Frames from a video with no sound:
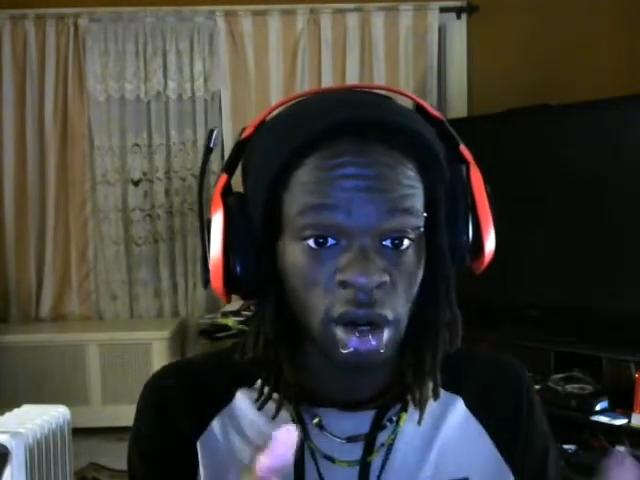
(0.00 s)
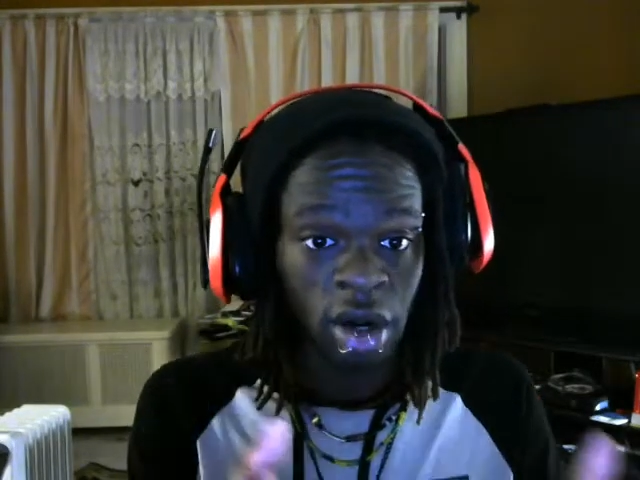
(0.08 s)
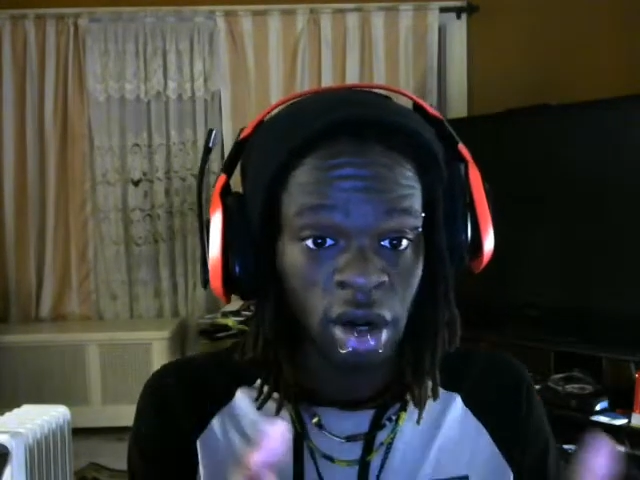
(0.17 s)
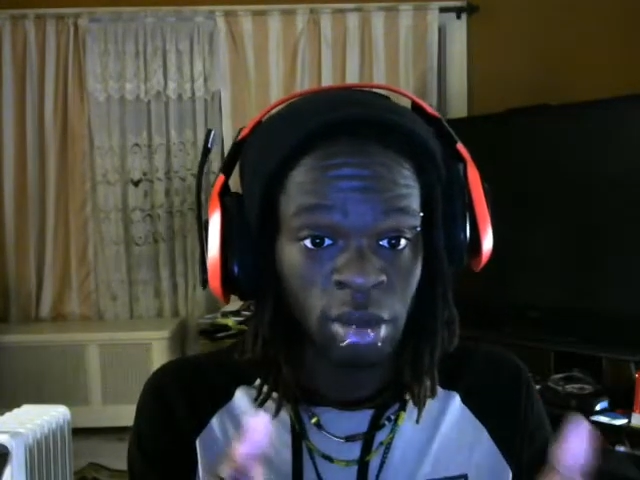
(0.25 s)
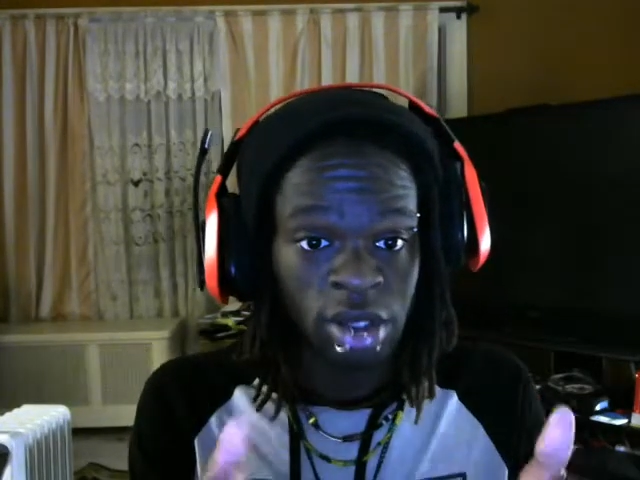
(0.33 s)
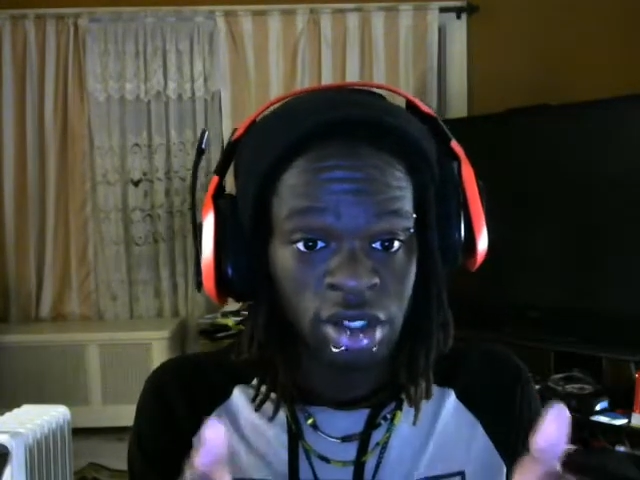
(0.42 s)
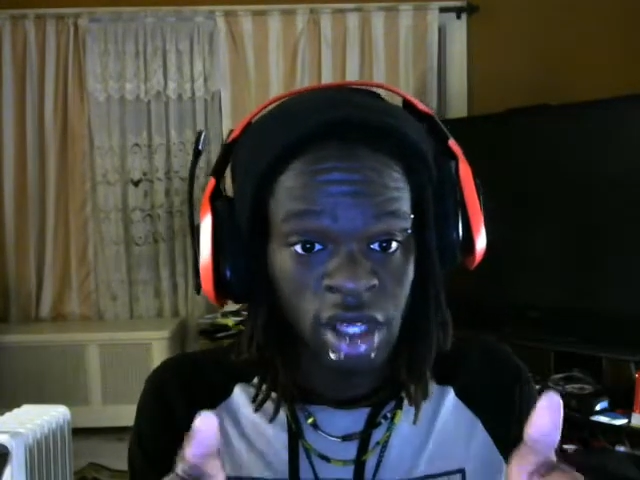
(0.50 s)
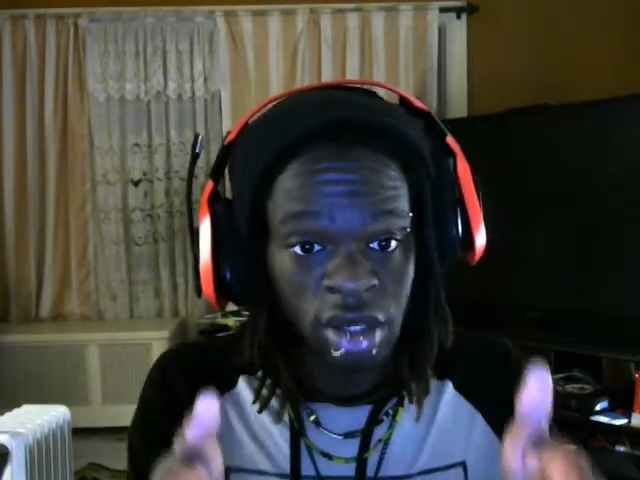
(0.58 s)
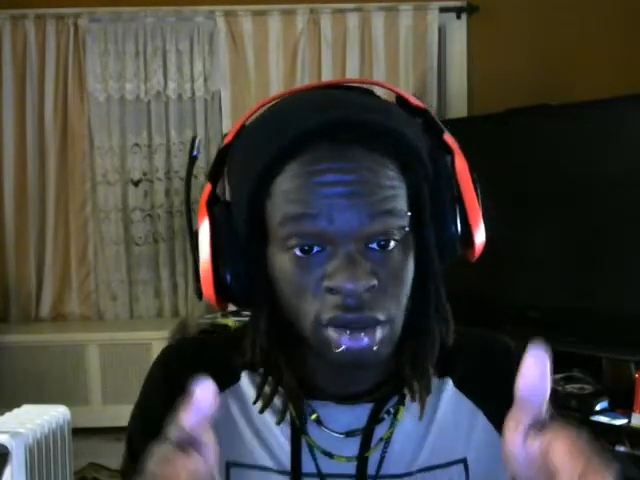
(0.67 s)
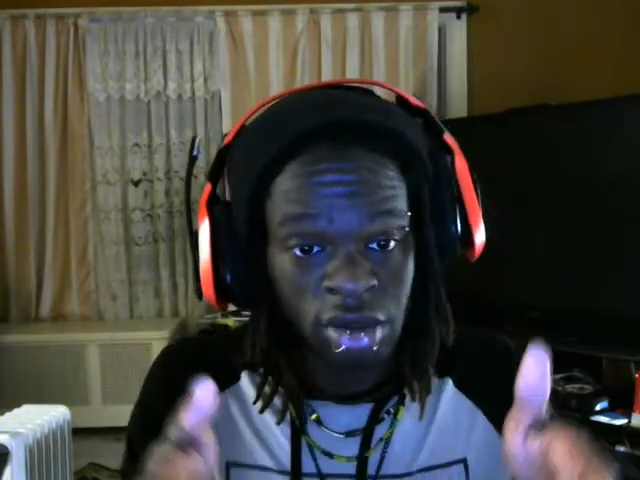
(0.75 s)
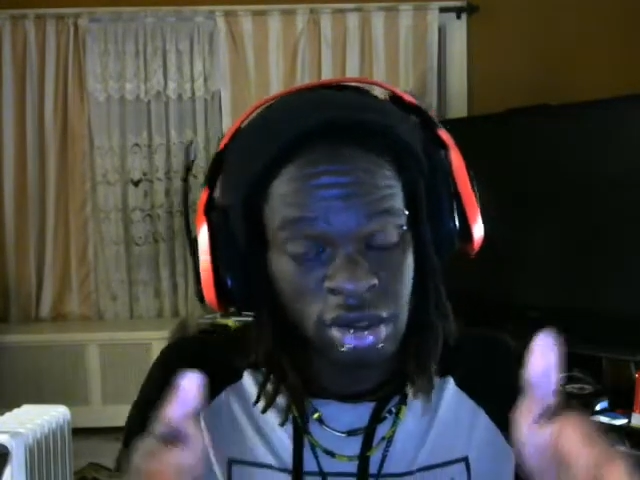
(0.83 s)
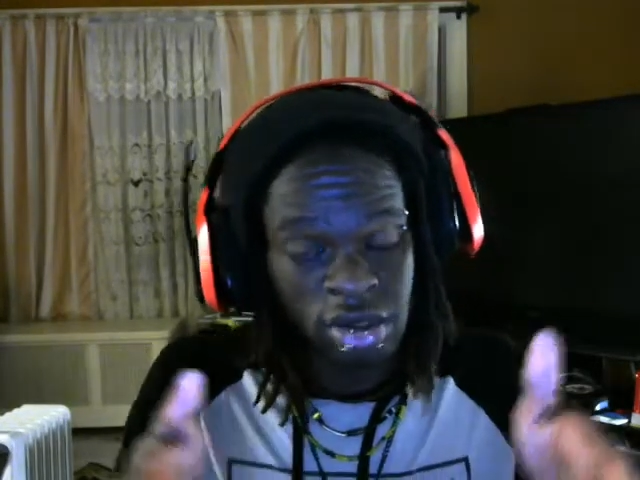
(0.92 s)
Once you're done,
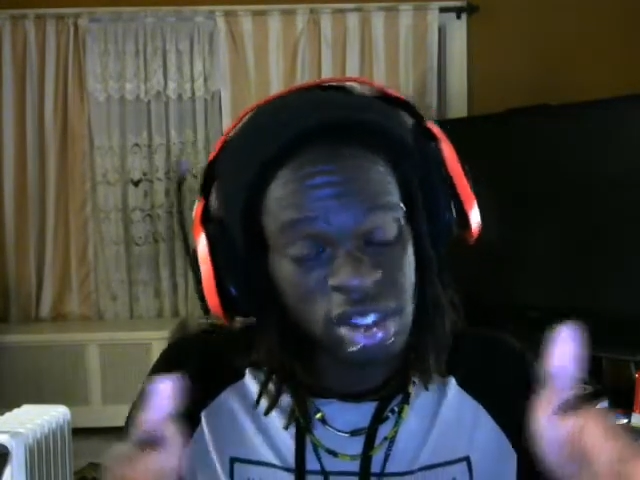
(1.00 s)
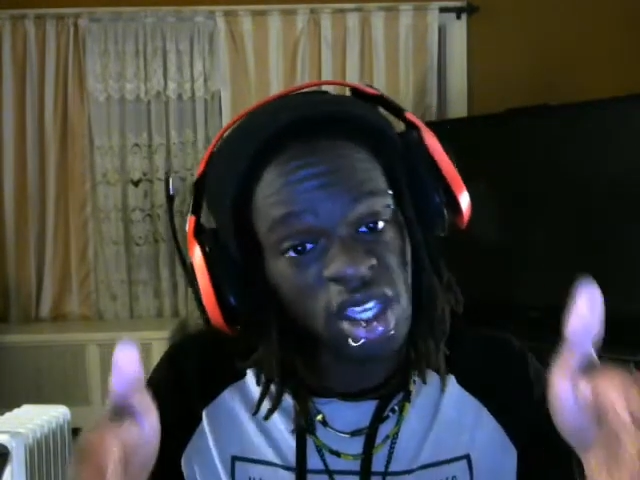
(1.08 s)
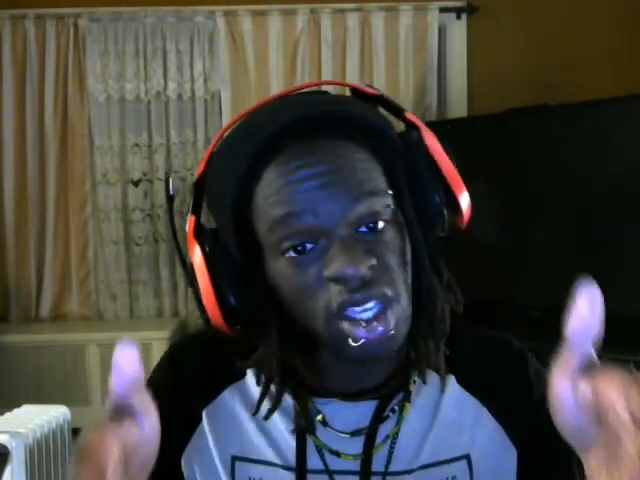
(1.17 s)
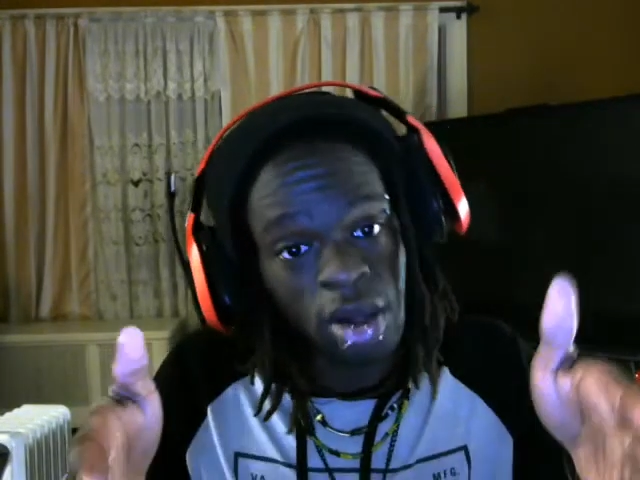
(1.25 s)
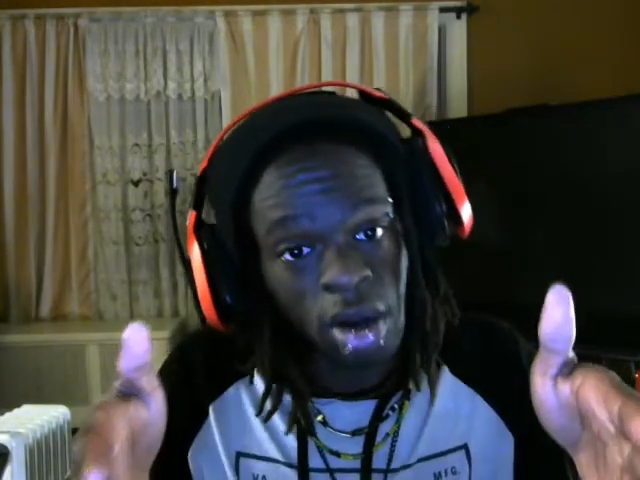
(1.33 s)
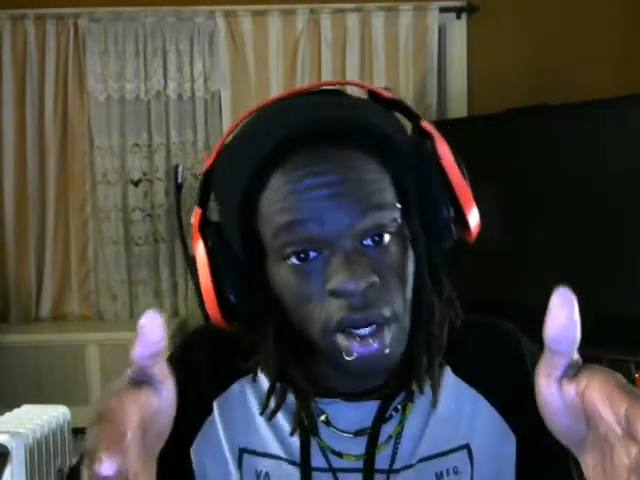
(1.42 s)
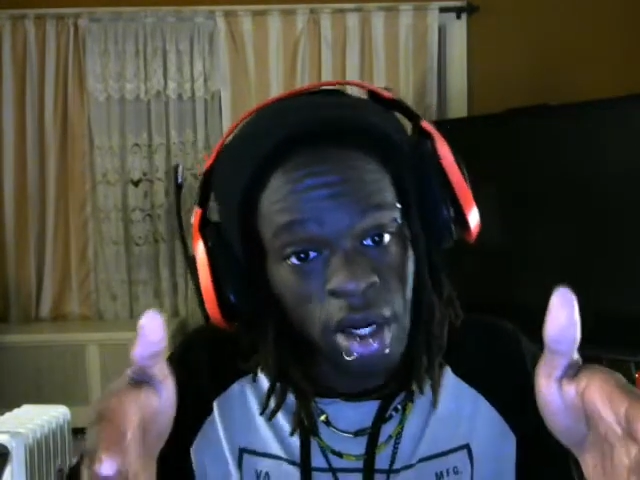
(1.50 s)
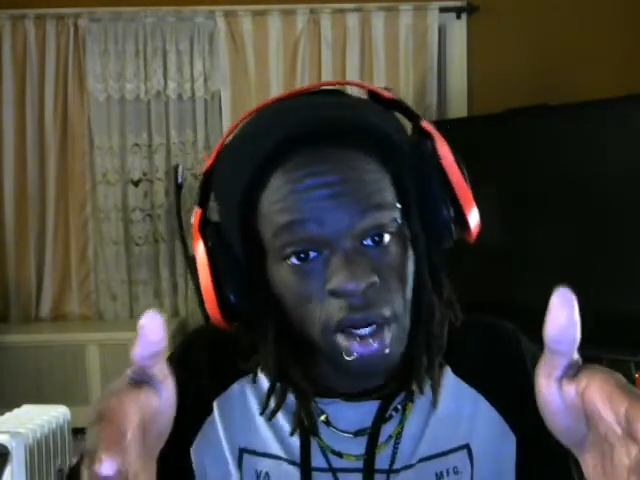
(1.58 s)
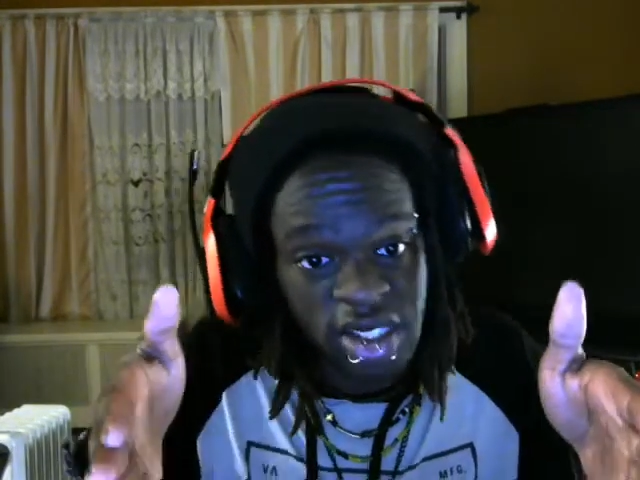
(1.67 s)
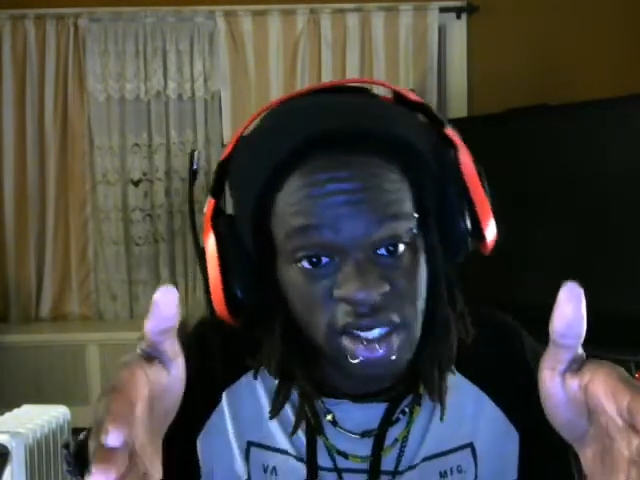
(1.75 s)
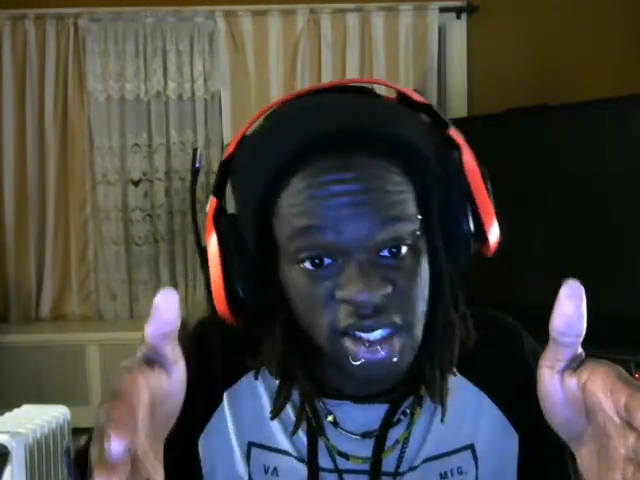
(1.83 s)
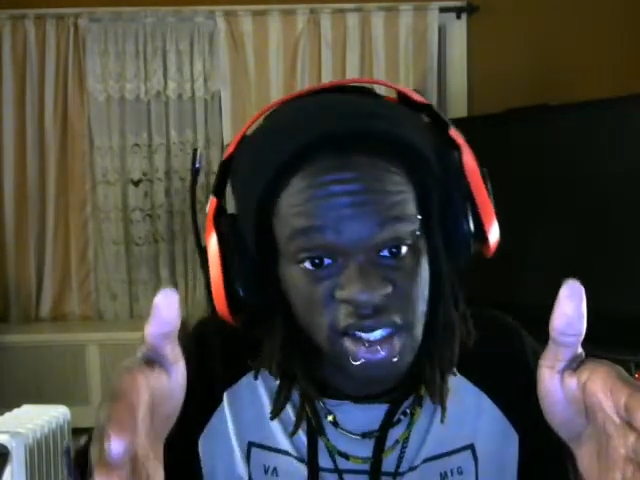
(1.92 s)
you'll see the key card is
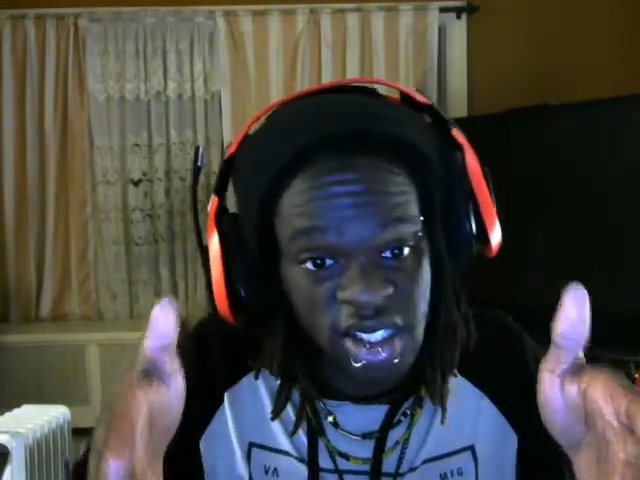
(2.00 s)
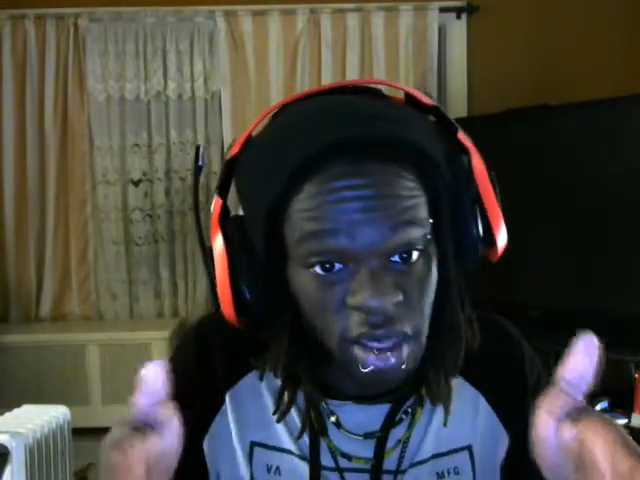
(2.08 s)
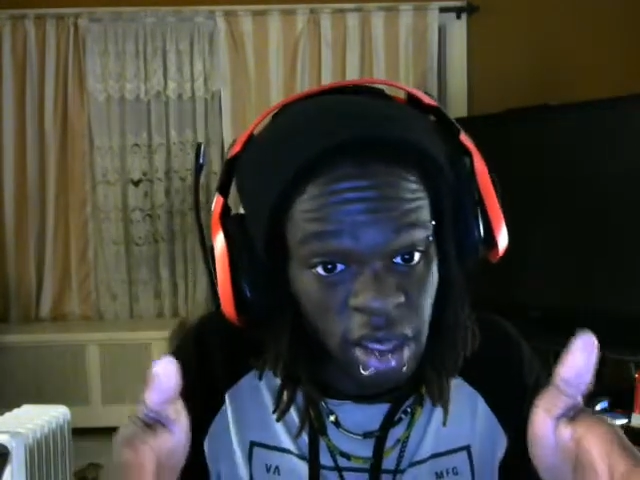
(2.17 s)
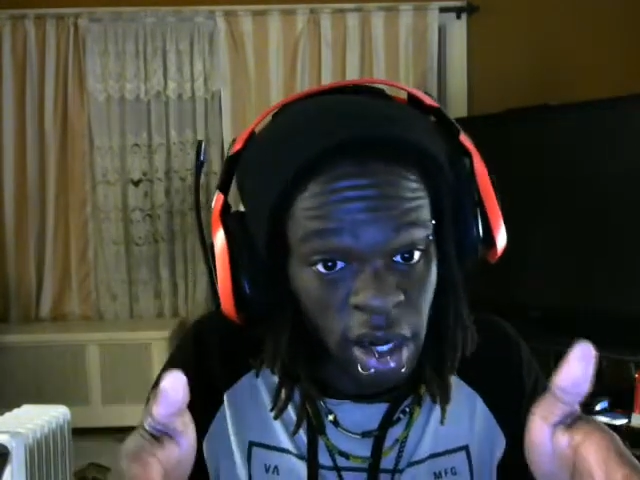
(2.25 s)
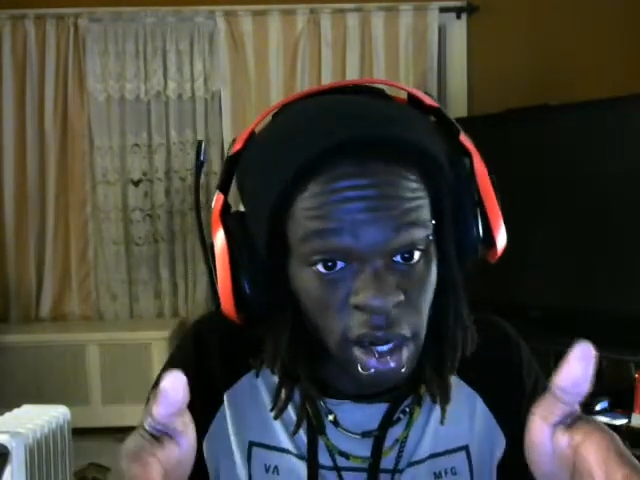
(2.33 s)
sitting there